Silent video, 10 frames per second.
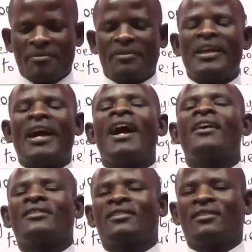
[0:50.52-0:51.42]
the
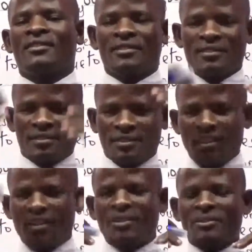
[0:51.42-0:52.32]
heart
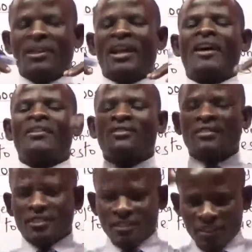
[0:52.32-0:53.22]
to the lungs
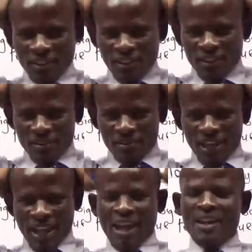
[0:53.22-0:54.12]
to the
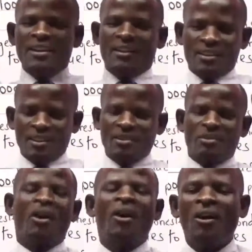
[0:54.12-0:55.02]
head to
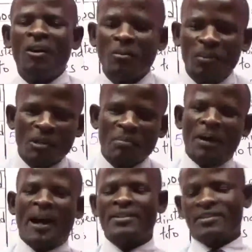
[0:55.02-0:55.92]
all body
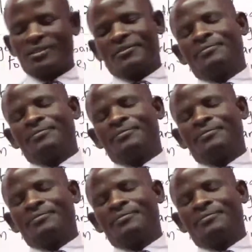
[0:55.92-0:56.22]
parts.